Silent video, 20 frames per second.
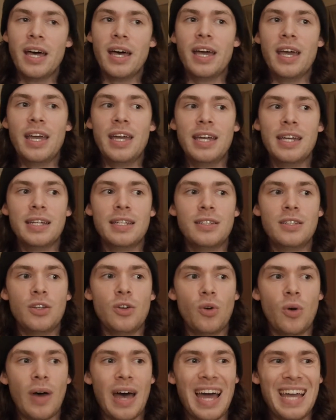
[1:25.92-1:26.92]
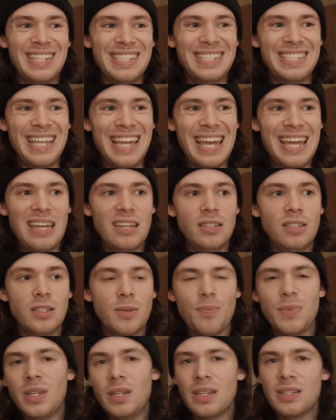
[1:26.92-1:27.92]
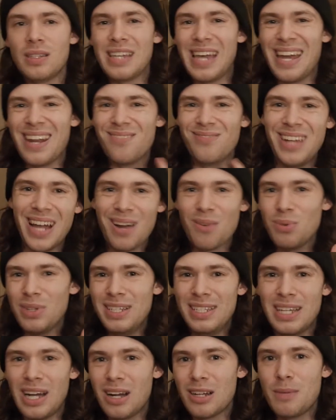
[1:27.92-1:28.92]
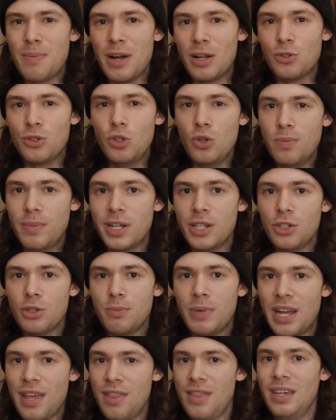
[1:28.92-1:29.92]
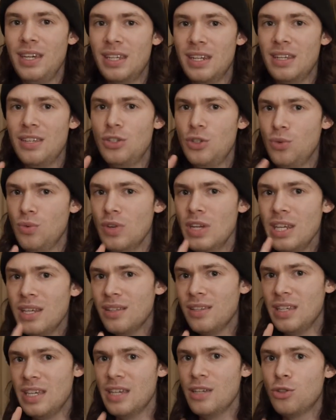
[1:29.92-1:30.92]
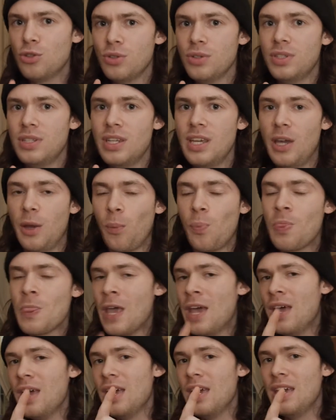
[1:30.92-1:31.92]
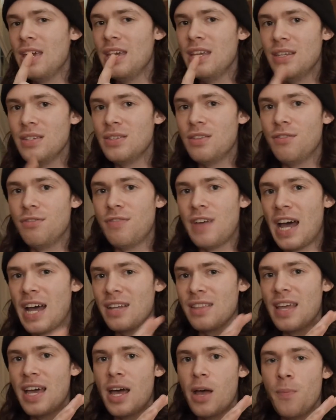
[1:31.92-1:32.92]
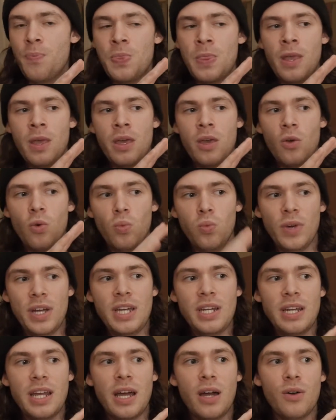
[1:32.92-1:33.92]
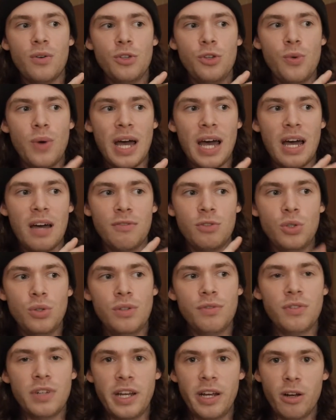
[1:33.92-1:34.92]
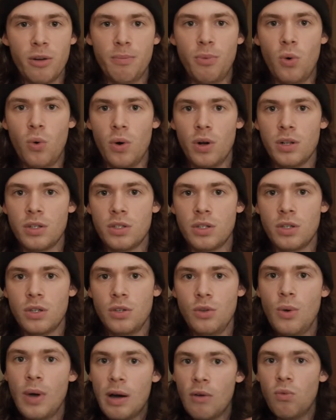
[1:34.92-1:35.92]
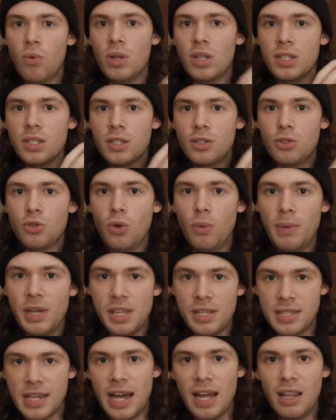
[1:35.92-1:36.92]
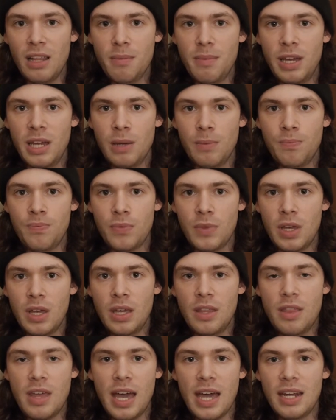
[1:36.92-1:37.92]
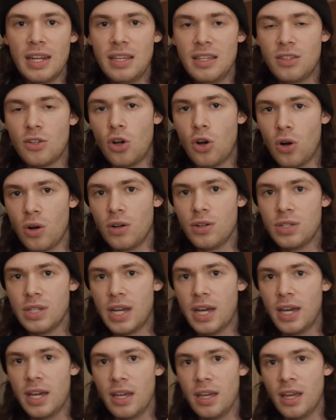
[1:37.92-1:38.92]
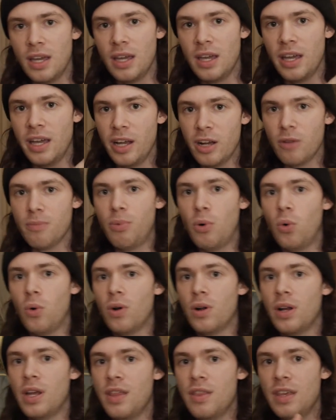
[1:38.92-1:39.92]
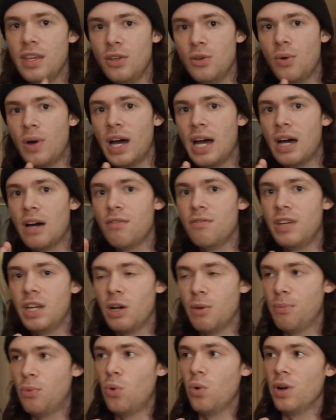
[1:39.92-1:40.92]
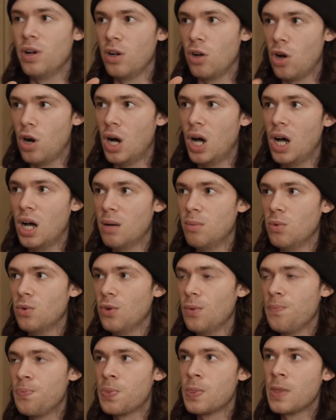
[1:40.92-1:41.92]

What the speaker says: And I say something that's kind of not really talked about too much, but I think it is uniquely interesting. It is the fact that right now you have two different airports. You have one that's controlled by the Taliban, and that is Karzai Airport. And then you have the airport in Kabul.